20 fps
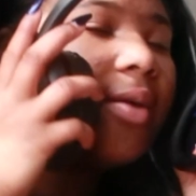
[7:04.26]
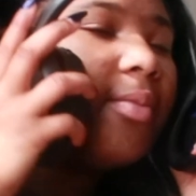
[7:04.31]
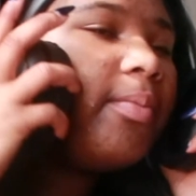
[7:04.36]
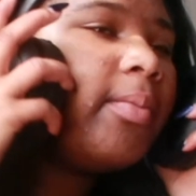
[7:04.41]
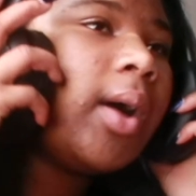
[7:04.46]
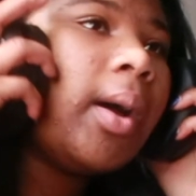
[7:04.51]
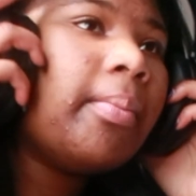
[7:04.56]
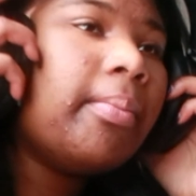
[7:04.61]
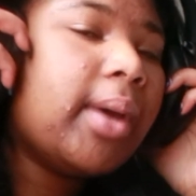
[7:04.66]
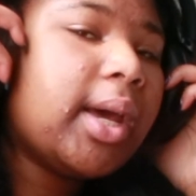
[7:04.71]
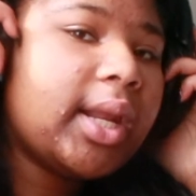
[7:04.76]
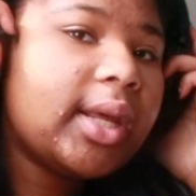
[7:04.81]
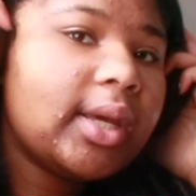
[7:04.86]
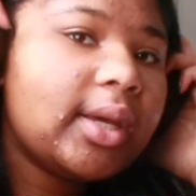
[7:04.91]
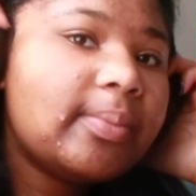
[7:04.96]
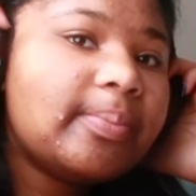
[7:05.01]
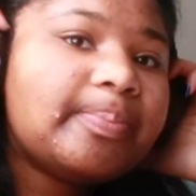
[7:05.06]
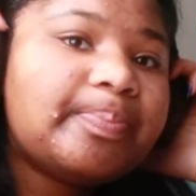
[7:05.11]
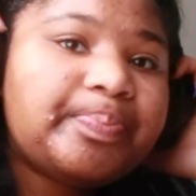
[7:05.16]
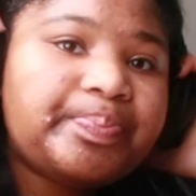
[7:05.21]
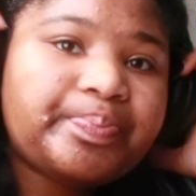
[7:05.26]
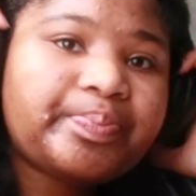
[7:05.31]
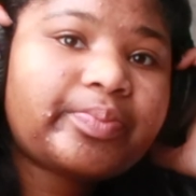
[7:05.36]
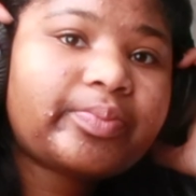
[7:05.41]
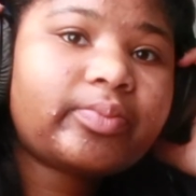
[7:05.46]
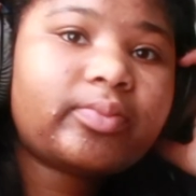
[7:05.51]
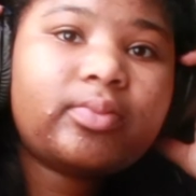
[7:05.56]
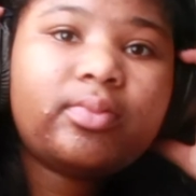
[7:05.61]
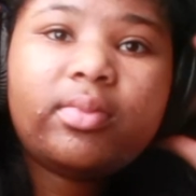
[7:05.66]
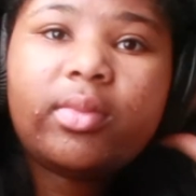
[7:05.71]
and it was broken oh
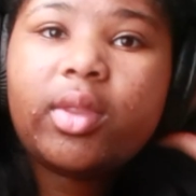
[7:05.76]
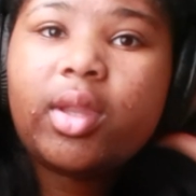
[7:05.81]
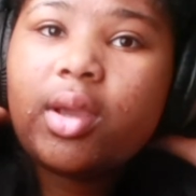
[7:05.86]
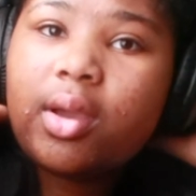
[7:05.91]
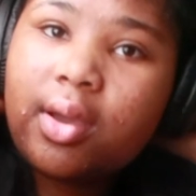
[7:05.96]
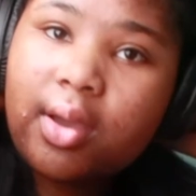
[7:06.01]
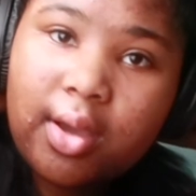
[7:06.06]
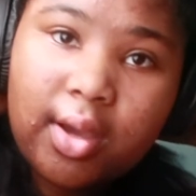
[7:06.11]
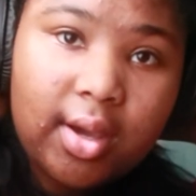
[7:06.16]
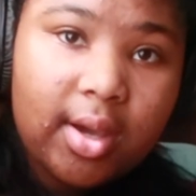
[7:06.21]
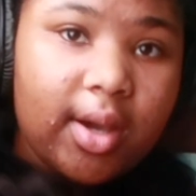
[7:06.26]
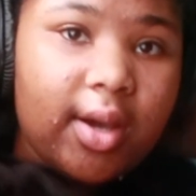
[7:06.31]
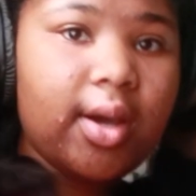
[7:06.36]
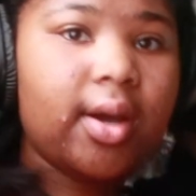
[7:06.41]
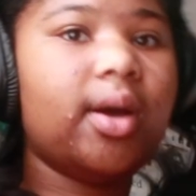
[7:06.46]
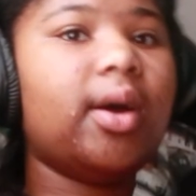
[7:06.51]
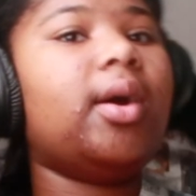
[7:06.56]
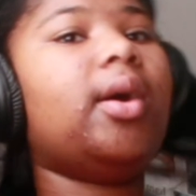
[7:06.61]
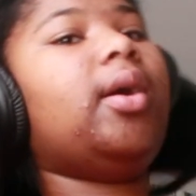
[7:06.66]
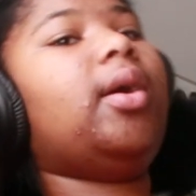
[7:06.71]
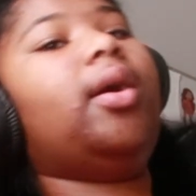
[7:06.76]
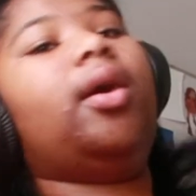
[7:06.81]
and i could just walk and it's